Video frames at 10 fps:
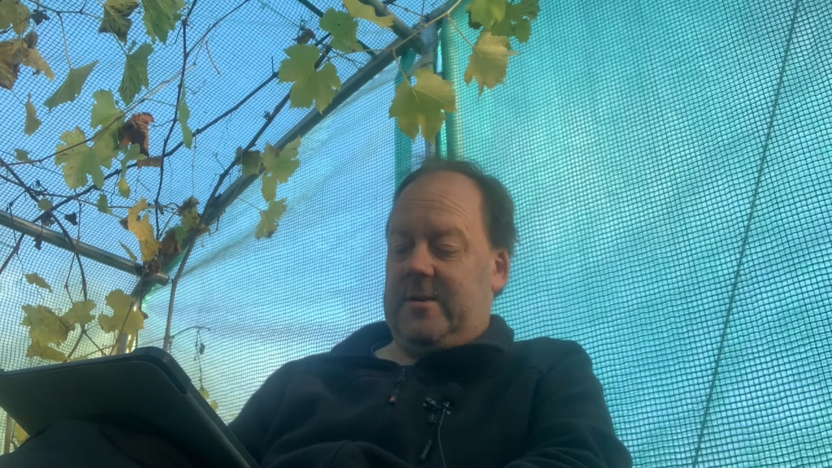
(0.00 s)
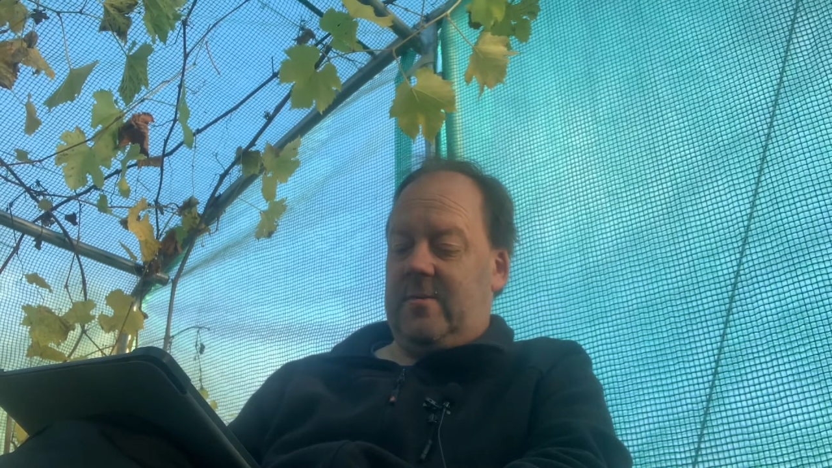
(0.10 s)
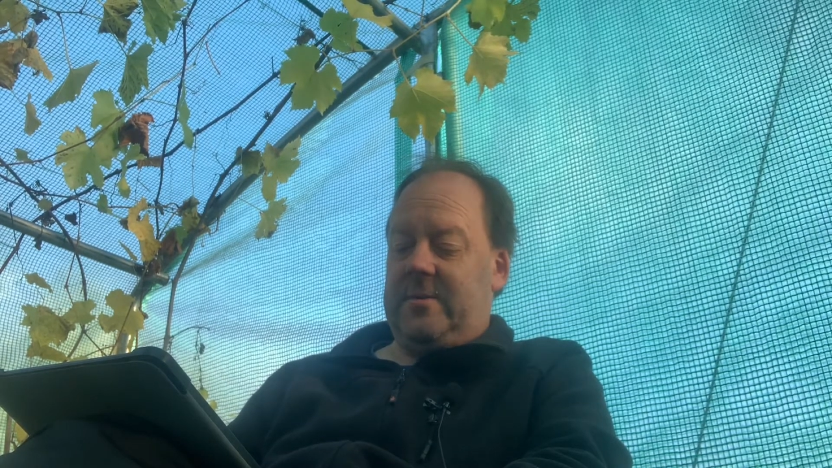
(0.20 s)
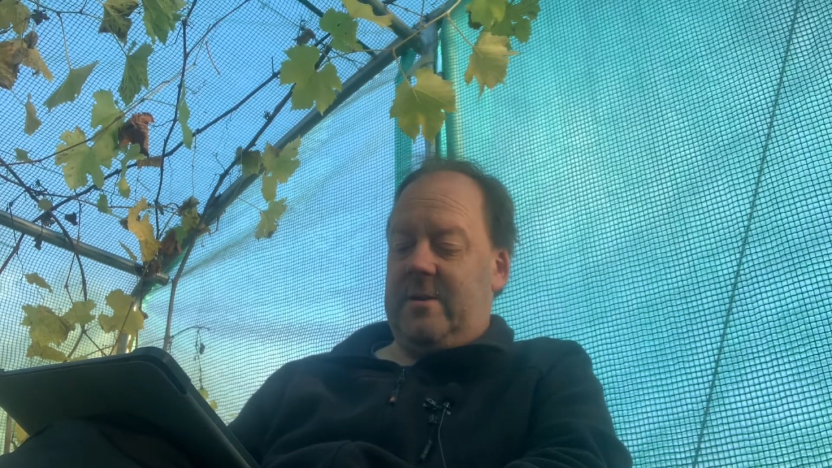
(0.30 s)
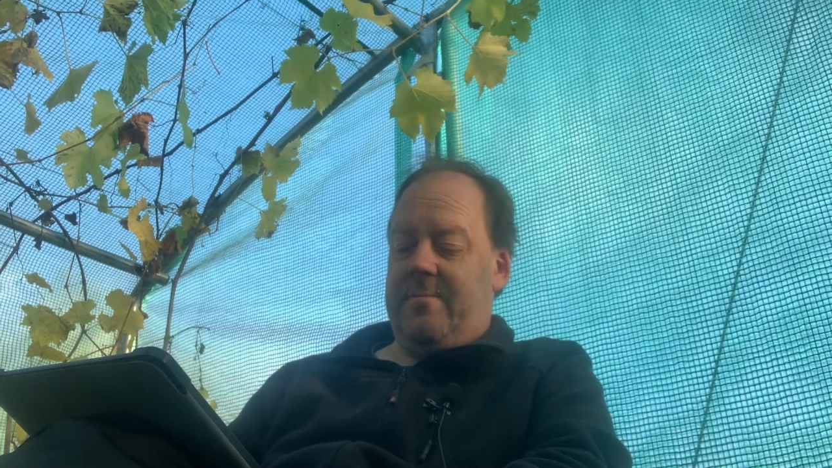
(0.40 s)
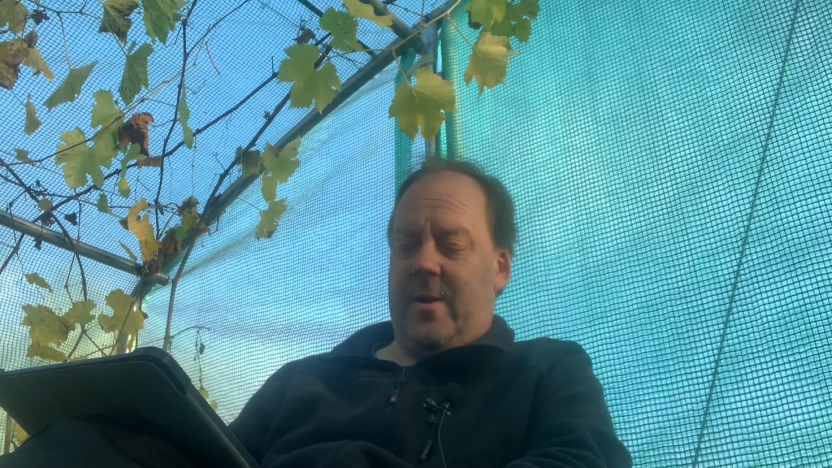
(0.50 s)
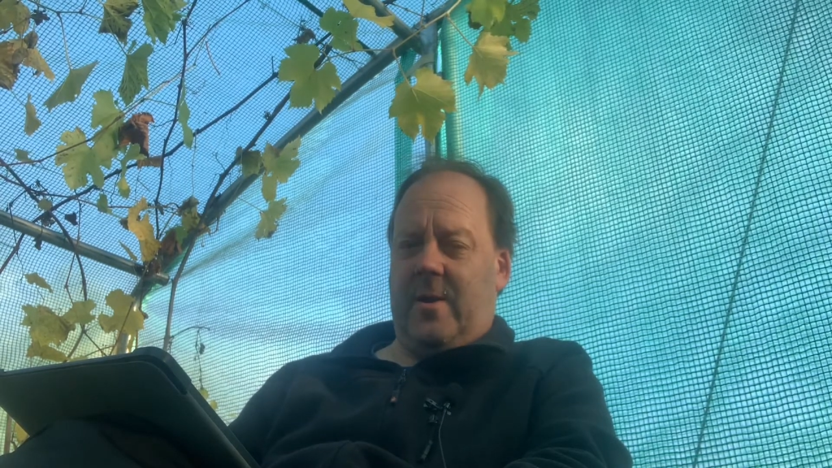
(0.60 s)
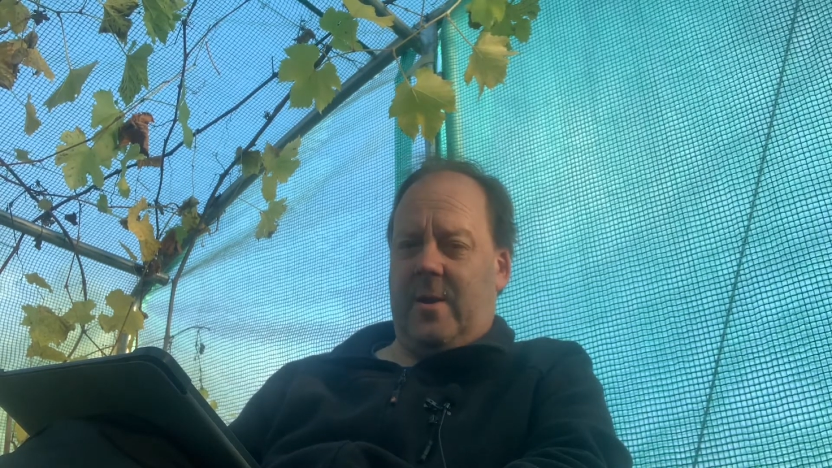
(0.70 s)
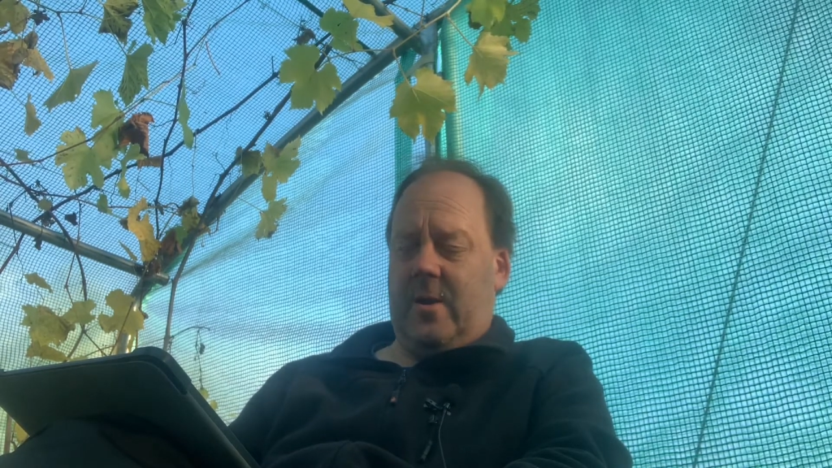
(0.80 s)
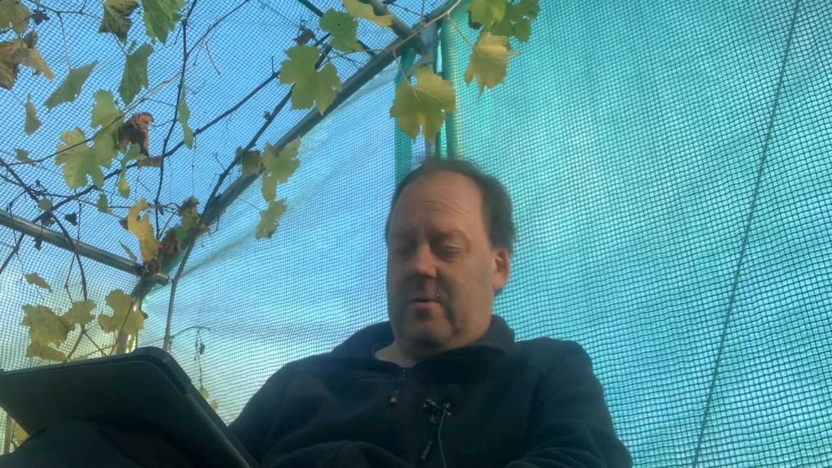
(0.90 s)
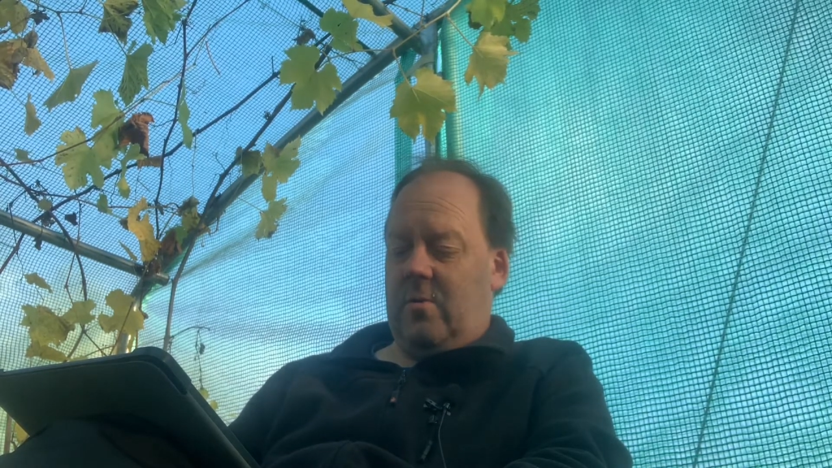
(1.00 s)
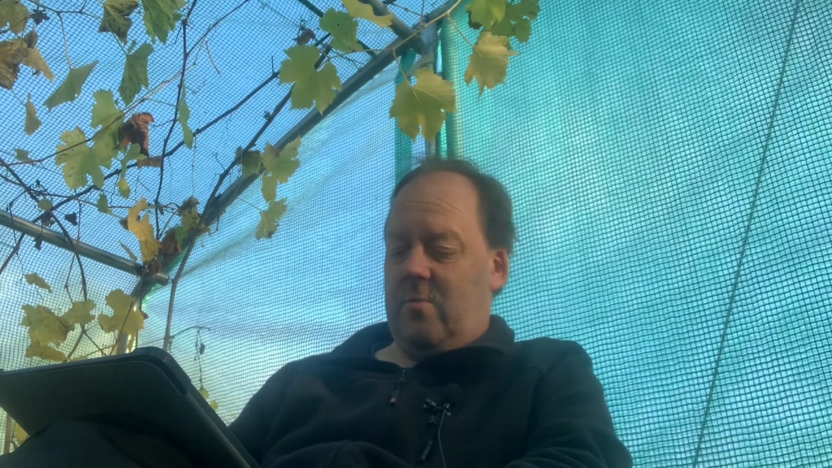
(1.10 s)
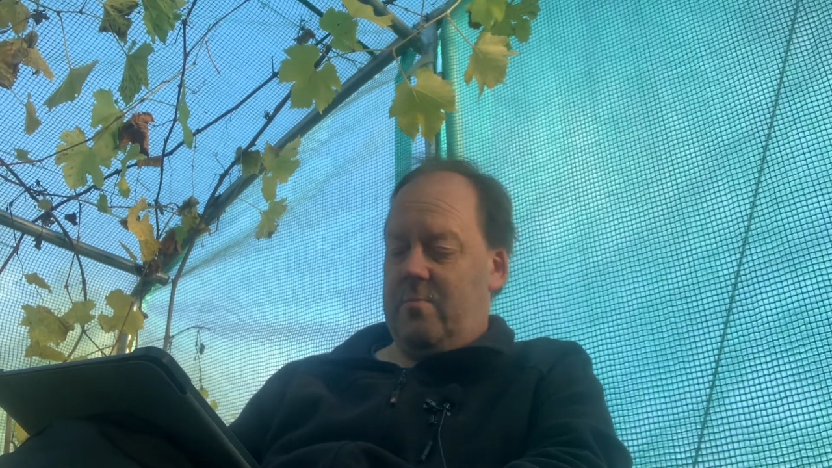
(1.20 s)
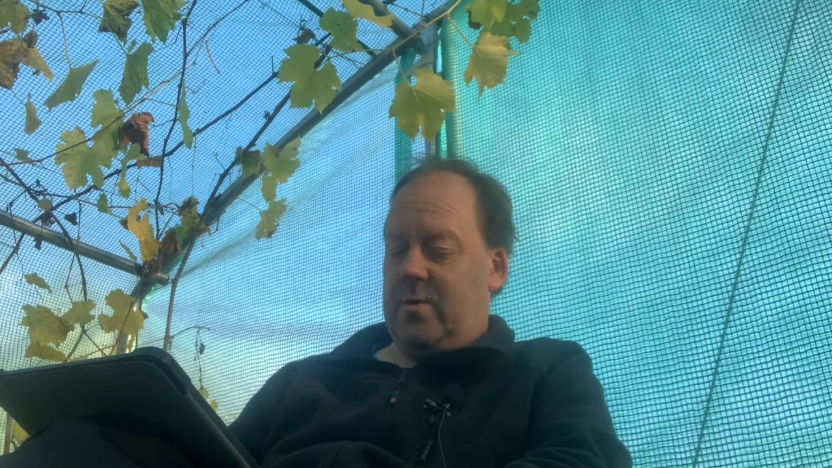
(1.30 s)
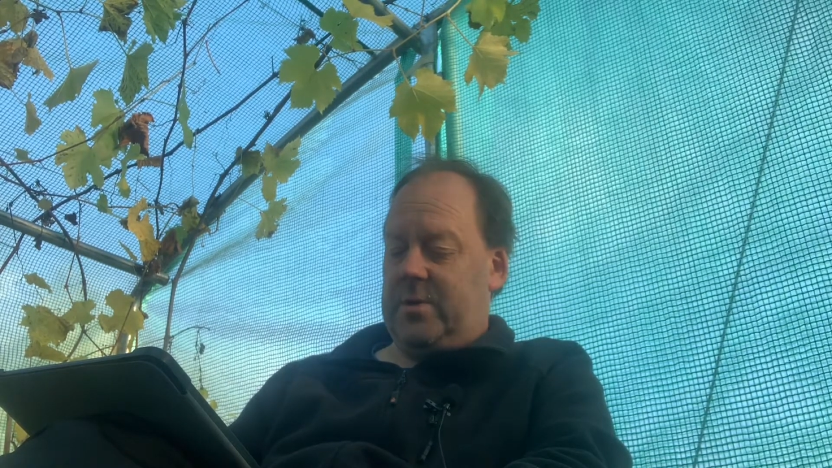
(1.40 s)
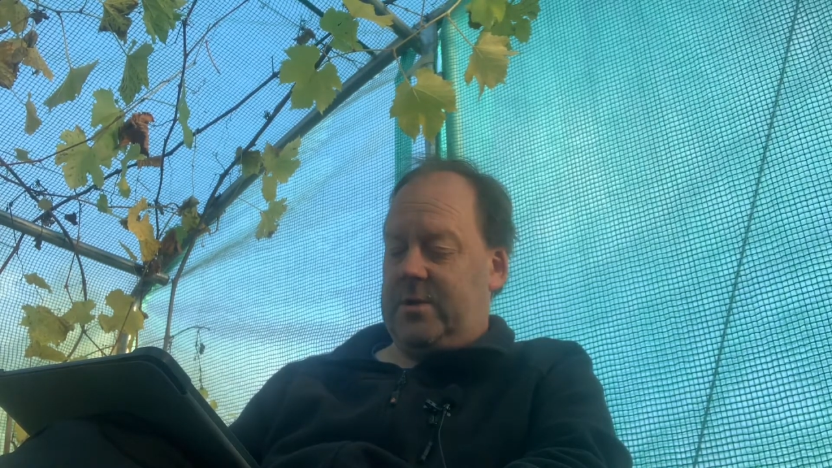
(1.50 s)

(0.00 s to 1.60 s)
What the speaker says: £19 of cucumbers,